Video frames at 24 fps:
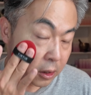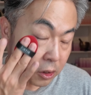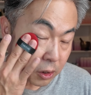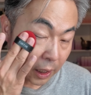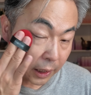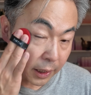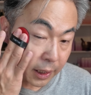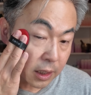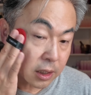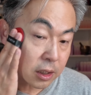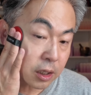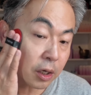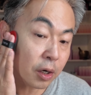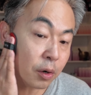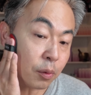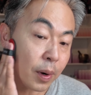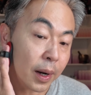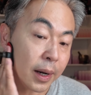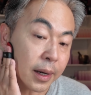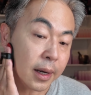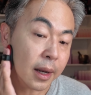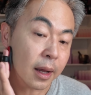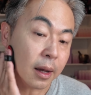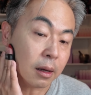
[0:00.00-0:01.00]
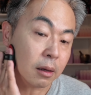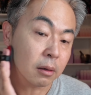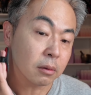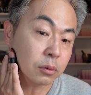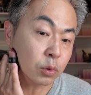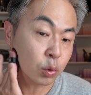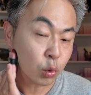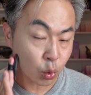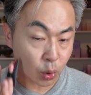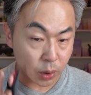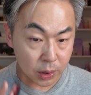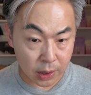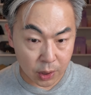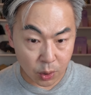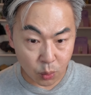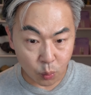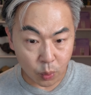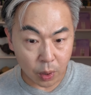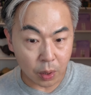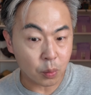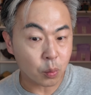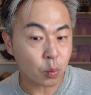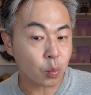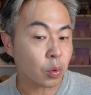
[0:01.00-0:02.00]
So I can tell you right now,
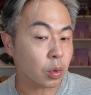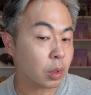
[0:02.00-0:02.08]
21